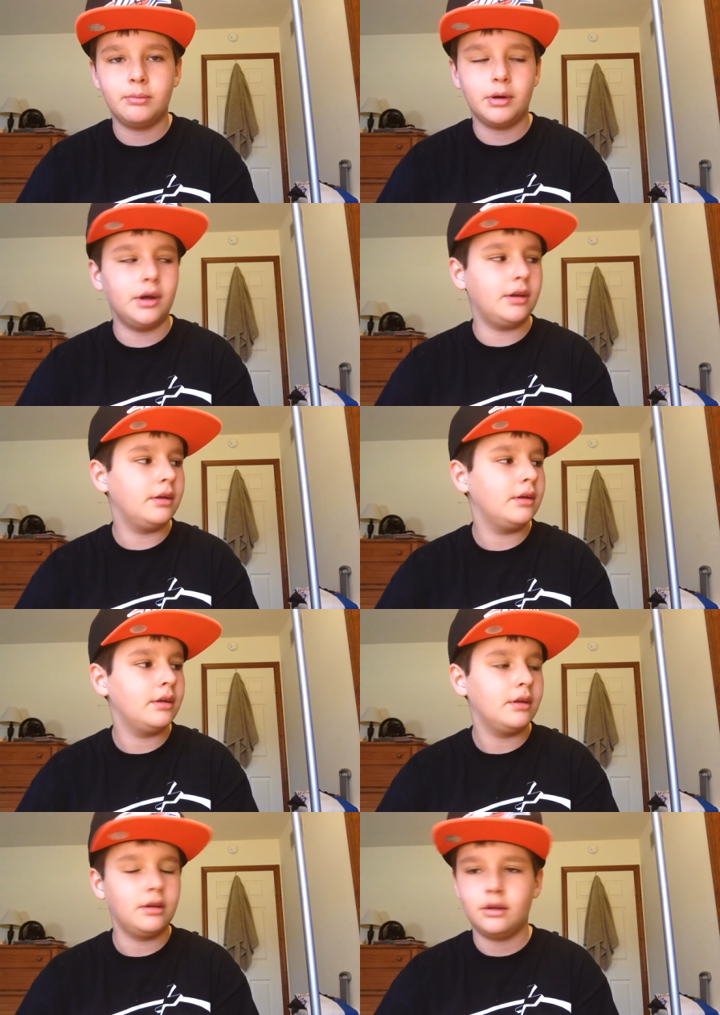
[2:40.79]
but
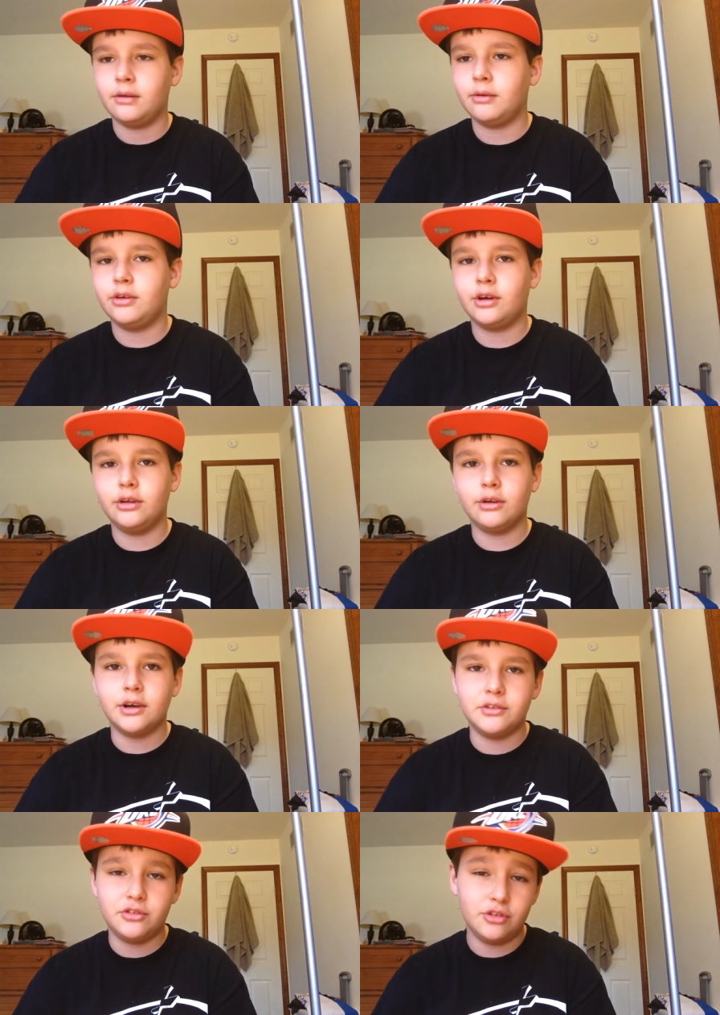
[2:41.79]
I'm gonna tell you
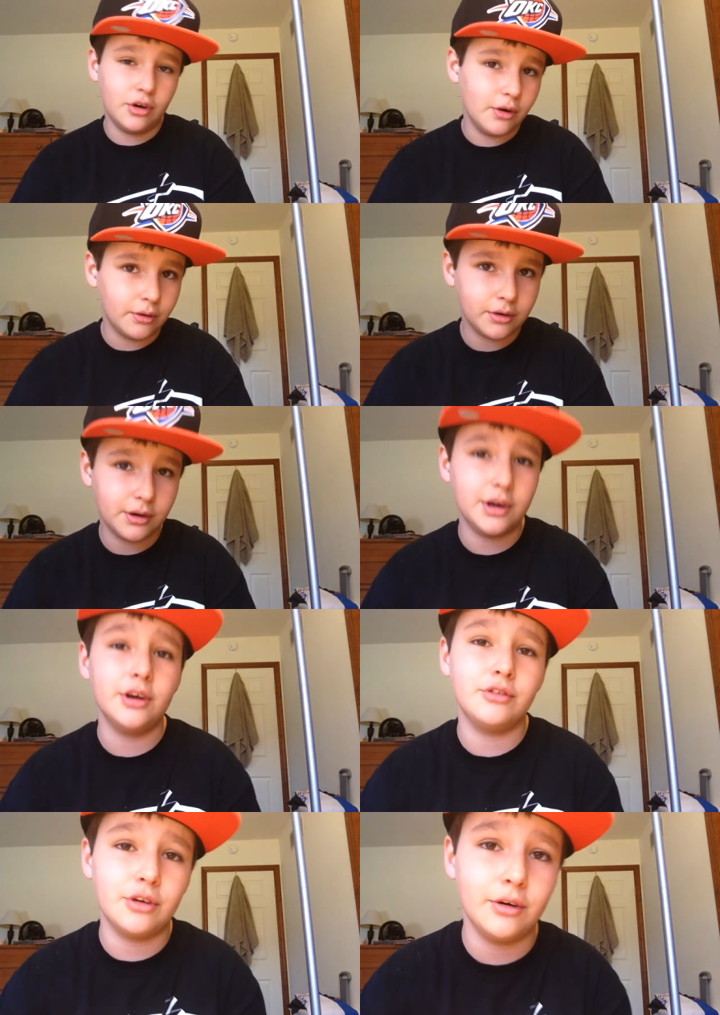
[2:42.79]
guys a joke. You wanna
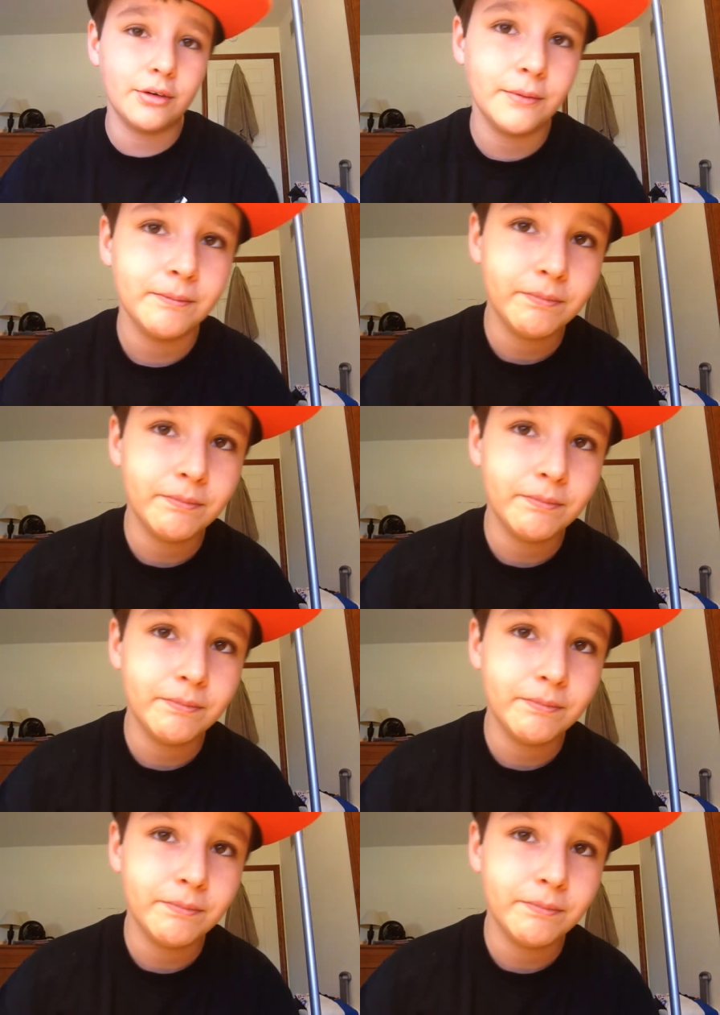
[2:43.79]
hear a joke?